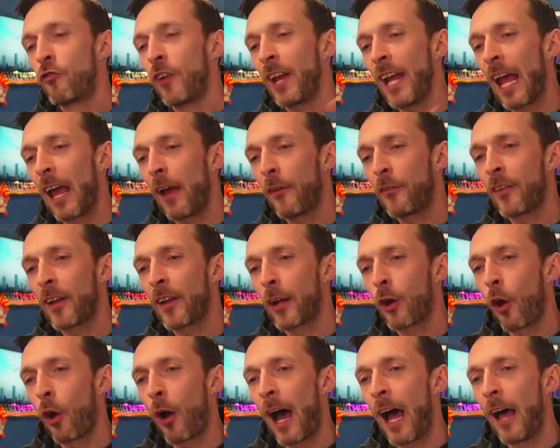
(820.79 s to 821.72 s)
right after I
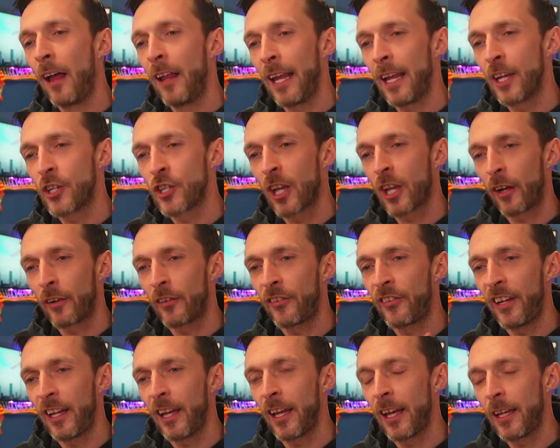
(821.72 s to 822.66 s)
got Aliash
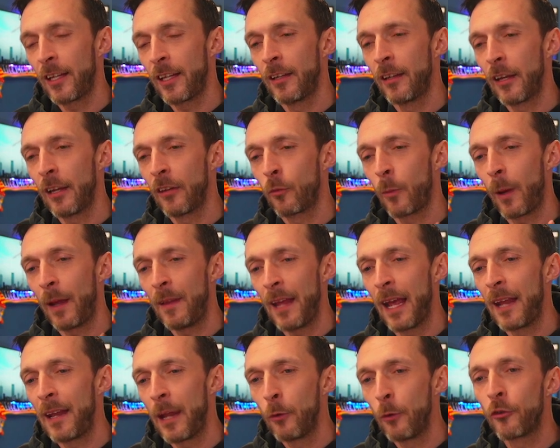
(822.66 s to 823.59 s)
Garcia in is when the
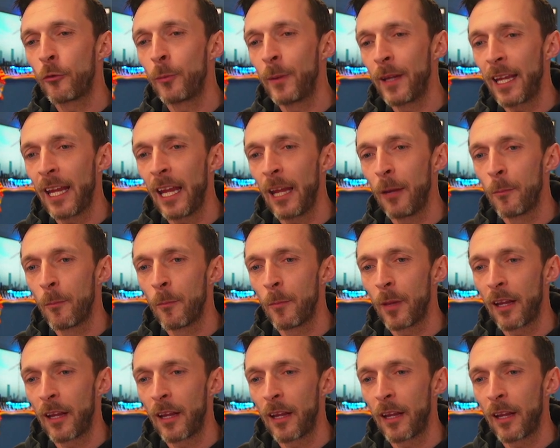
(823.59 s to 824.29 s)
announcement came,